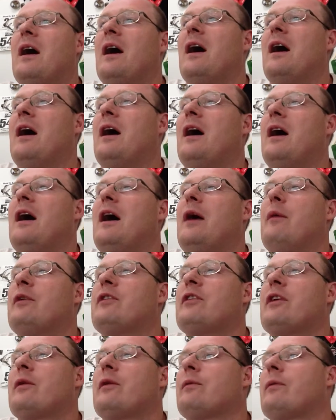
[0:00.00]
uh, I
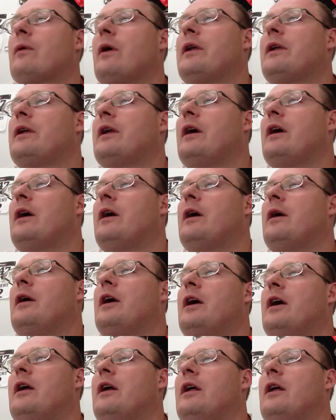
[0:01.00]
wish I could run
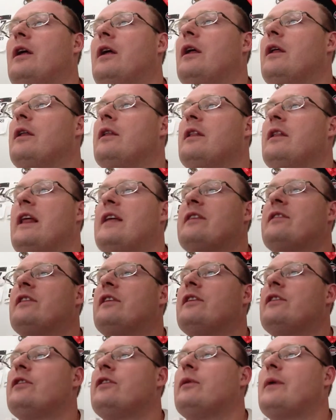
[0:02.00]
a less
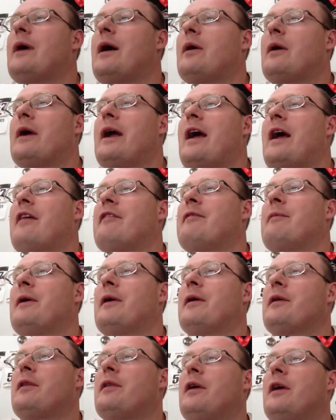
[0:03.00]
than two hour half
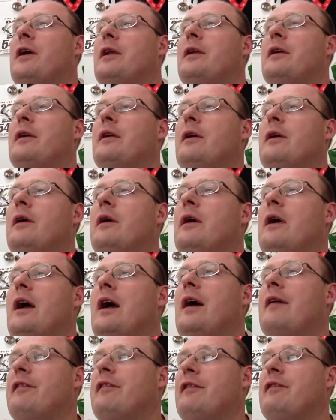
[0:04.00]
marathon,
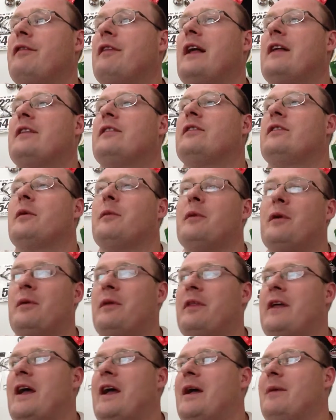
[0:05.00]
have a flat stomach
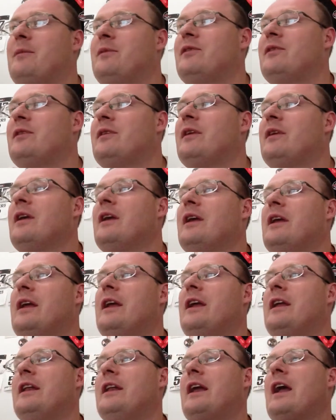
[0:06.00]
with abs,
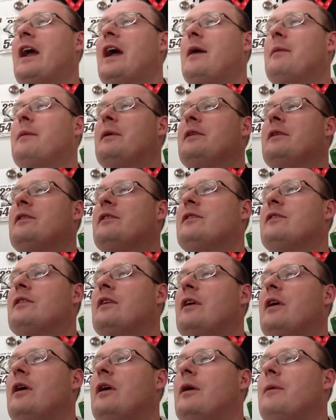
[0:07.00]
eating
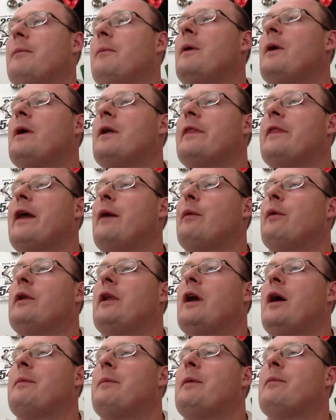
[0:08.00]
habits um, that would
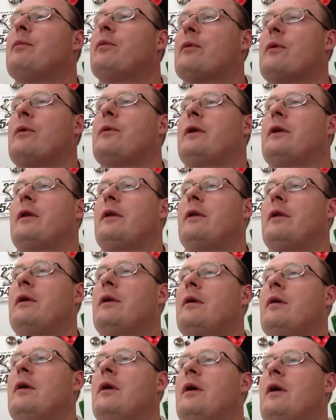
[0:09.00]
not be broken,
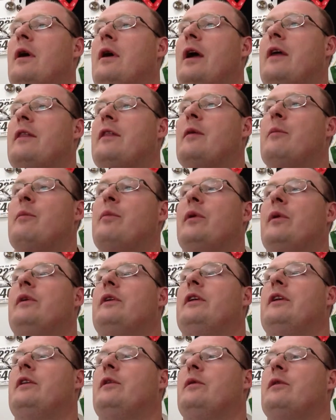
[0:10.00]
and the
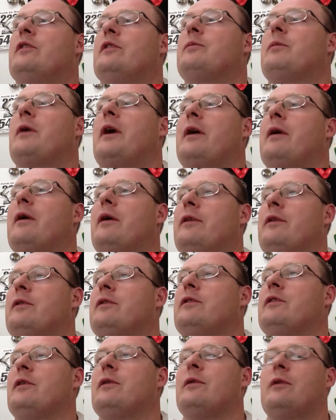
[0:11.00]
ability to inspire
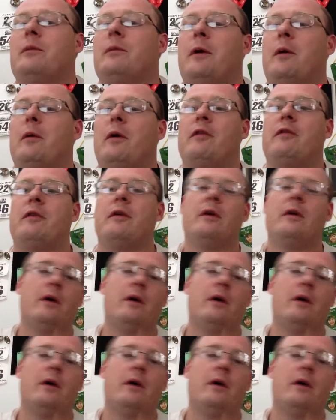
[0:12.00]
others, including my wife.